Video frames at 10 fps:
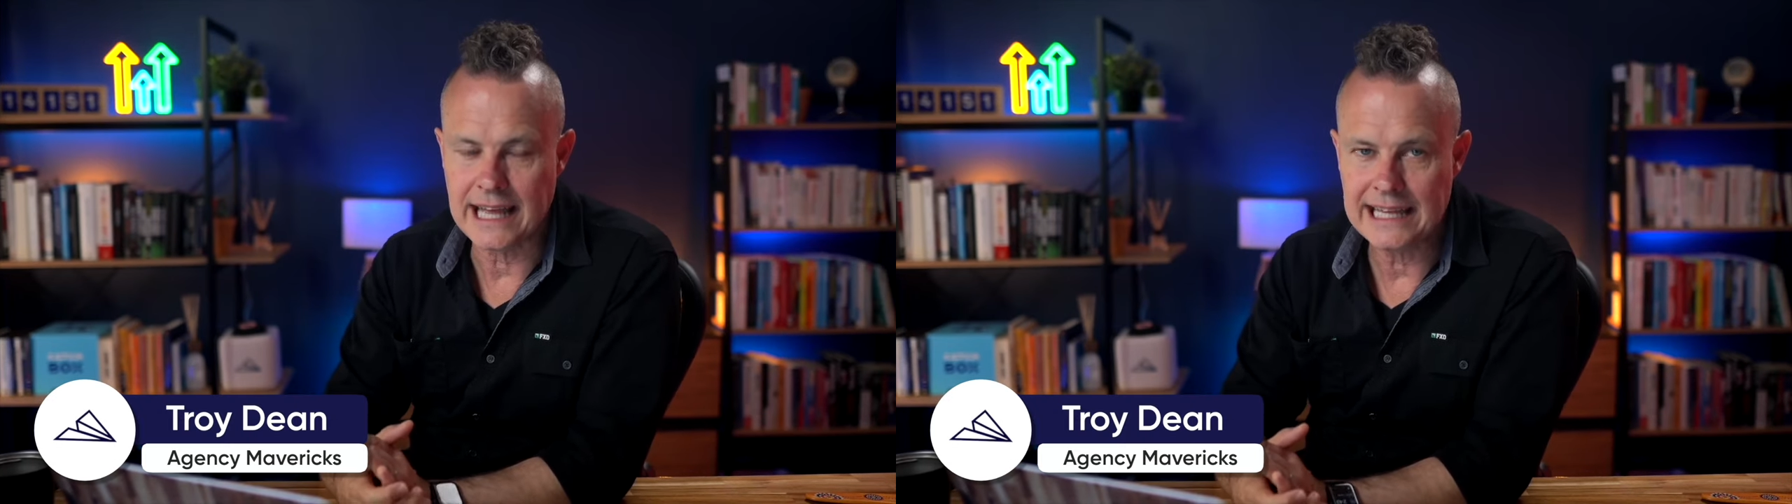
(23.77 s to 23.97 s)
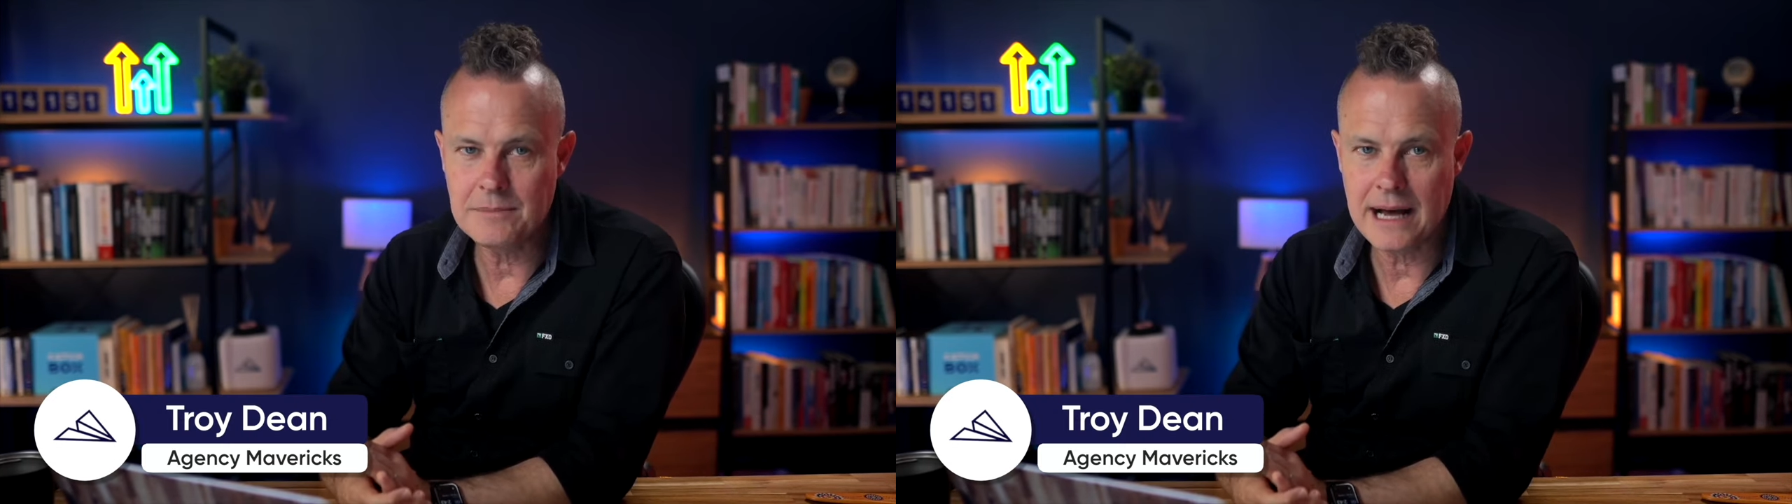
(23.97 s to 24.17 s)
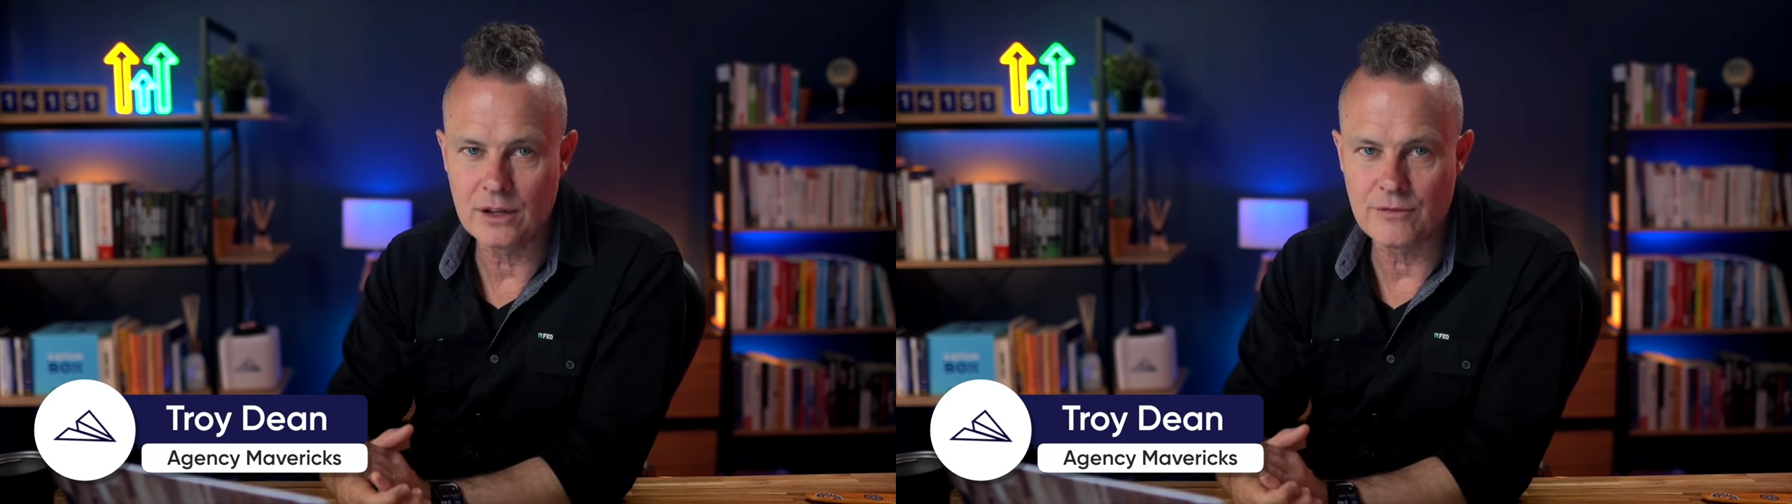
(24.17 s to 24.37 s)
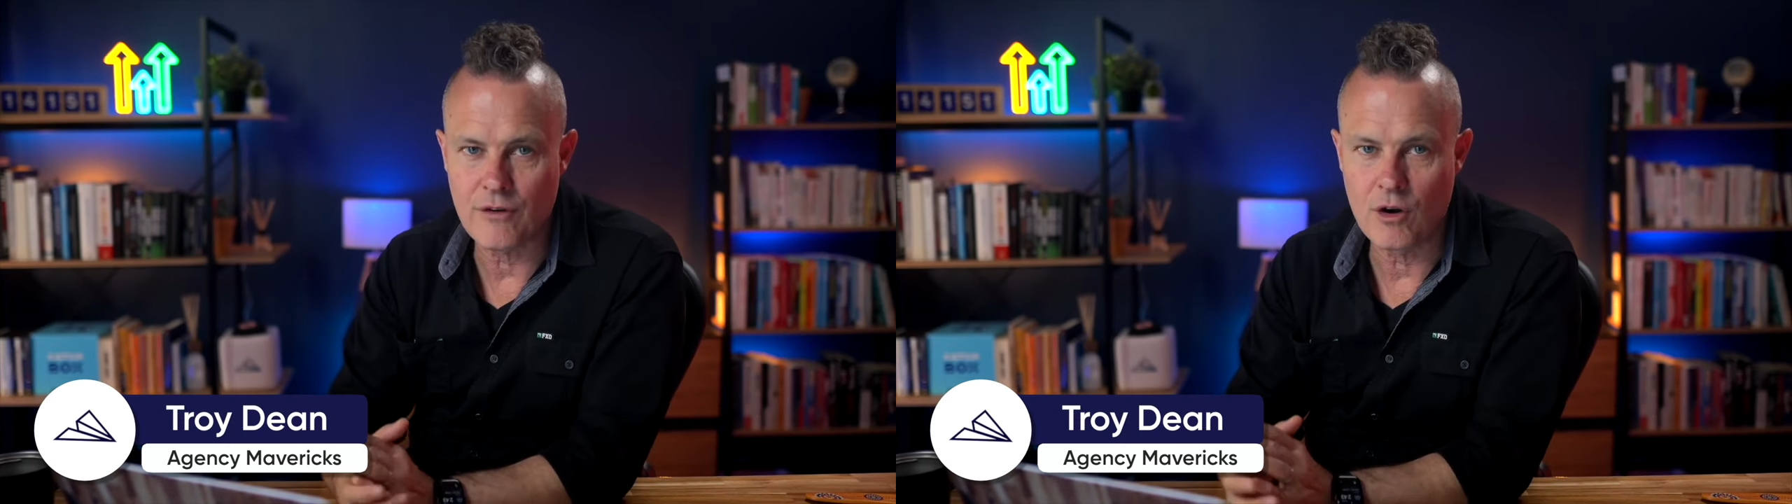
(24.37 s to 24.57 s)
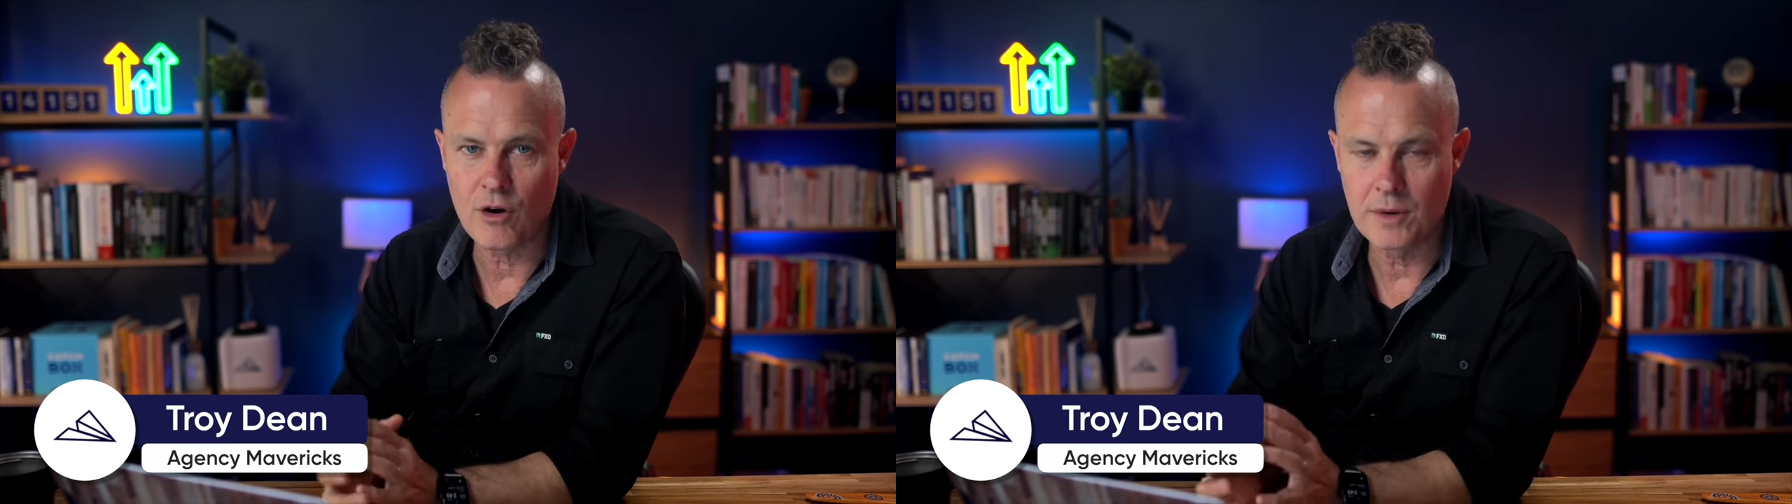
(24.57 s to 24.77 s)
email
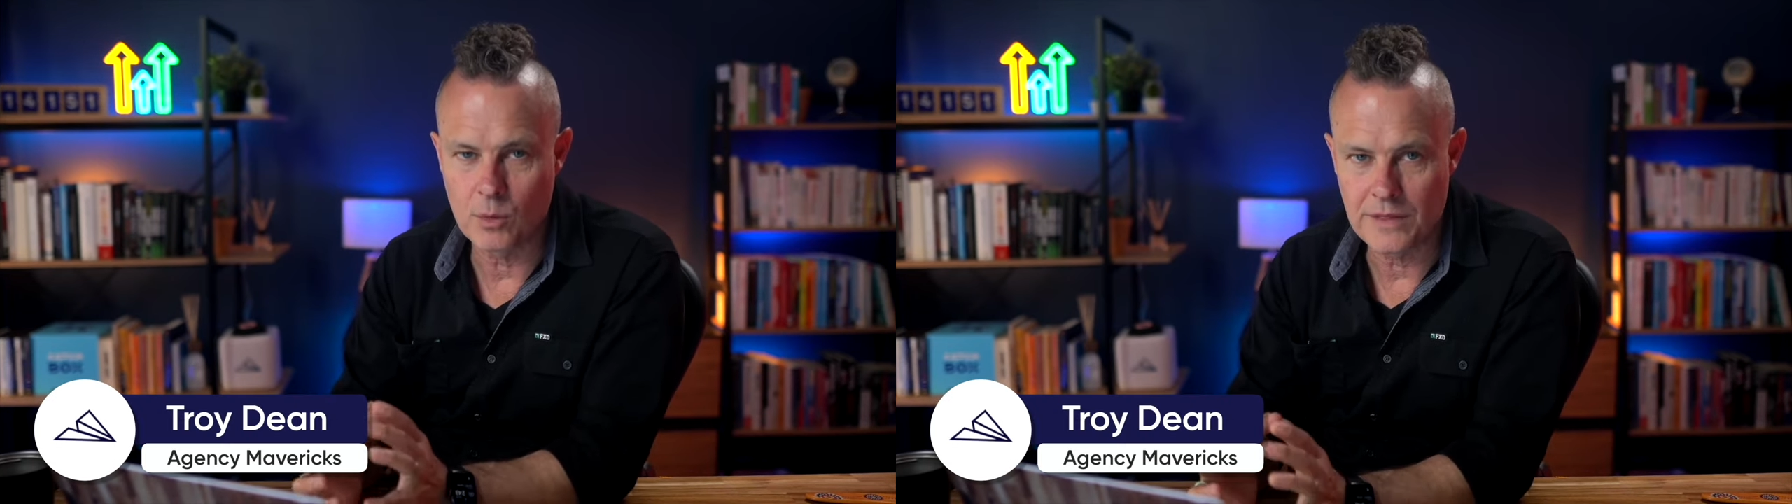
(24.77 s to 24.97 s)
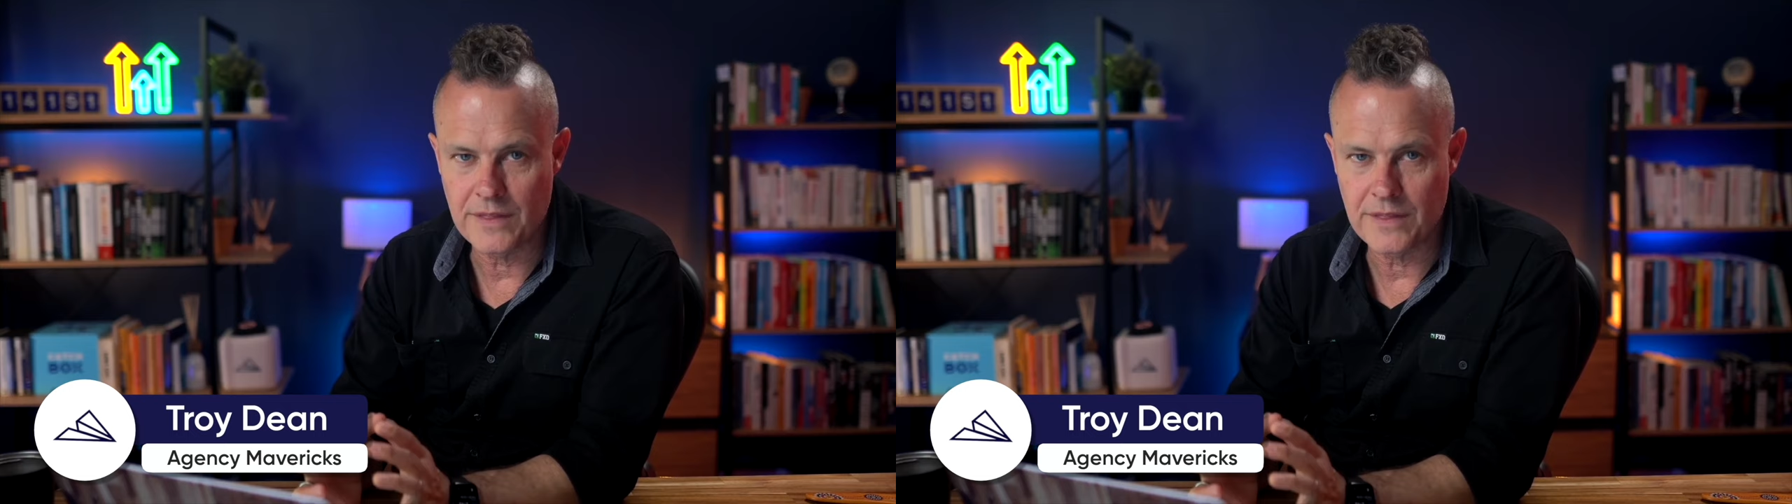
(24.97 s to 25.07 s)
from within